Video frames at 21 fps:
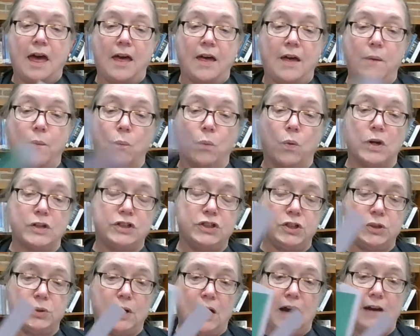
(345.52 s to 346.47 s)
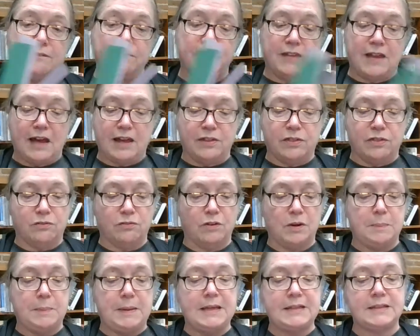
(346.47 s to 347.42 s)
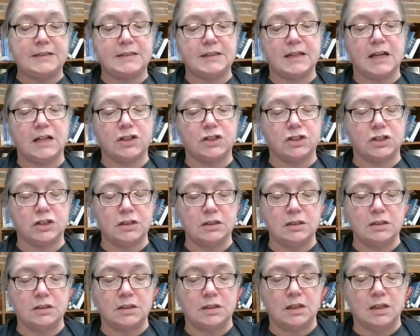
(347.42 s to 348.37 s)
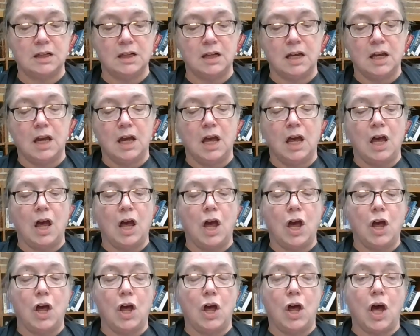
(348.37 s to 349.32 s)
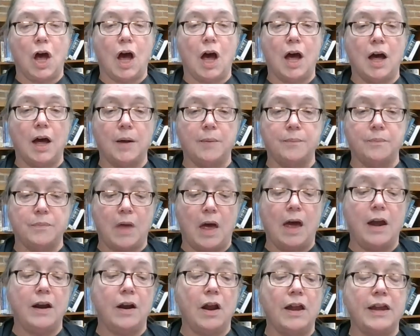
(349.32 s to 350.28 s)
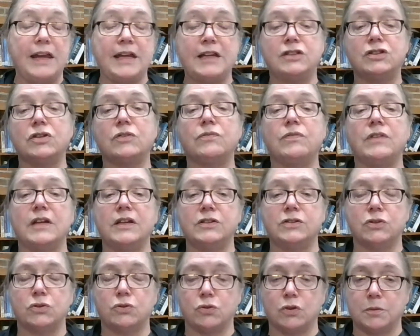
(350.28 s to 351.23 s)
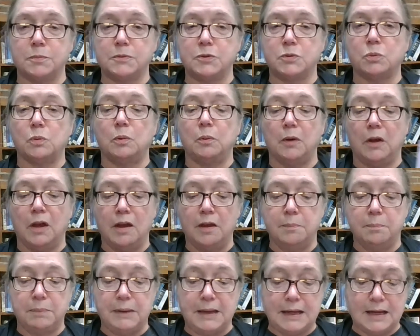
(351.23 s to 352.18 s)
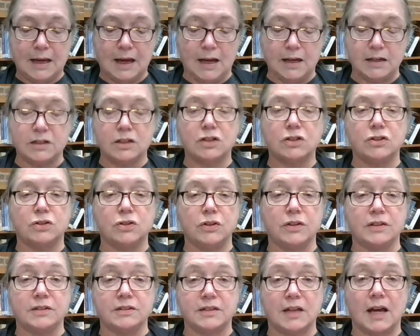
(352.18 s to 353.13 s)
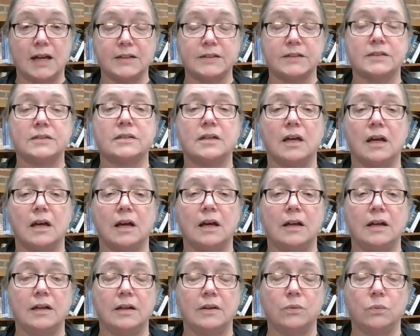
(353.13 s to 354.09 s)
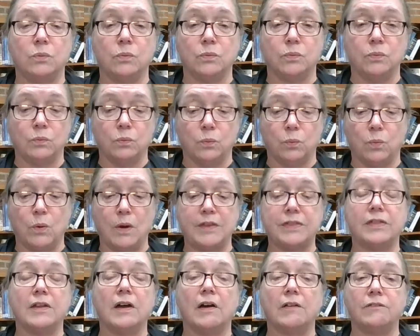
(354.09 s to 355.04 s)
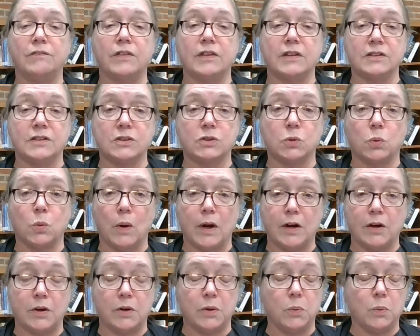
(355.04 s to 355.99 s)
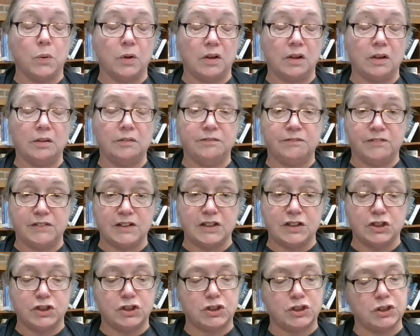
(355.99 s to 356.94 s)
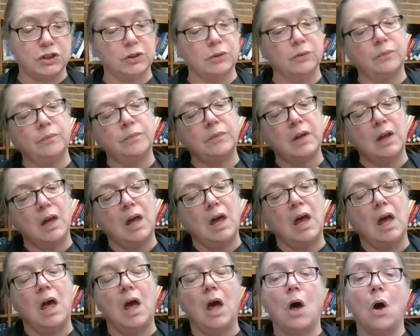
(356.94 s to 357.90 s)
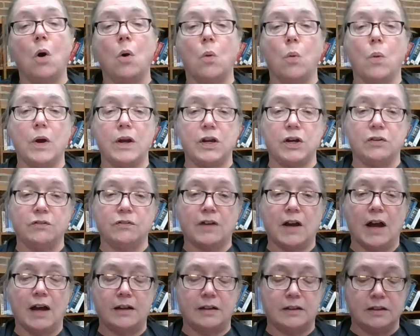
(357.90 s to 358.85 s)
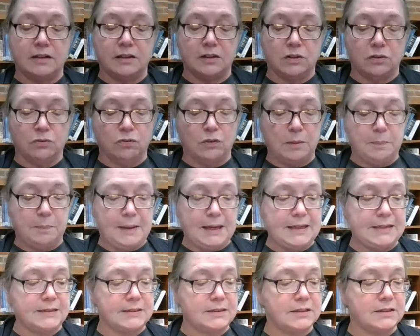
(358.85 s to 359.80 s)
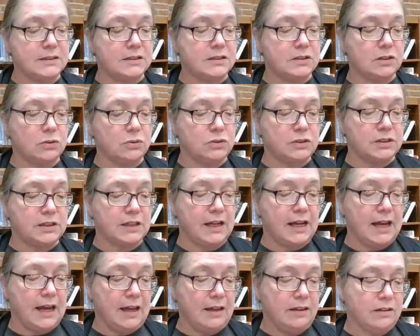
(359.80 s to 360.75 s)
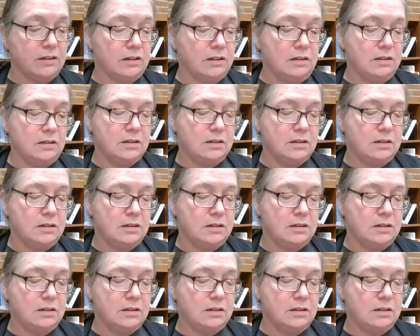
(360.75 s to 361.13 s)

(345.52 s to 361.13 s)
Once you have that 3-piece section, and each of these strips will be cut to the size width of the square it will finish to. When you've gotten the 3 pieces sewn together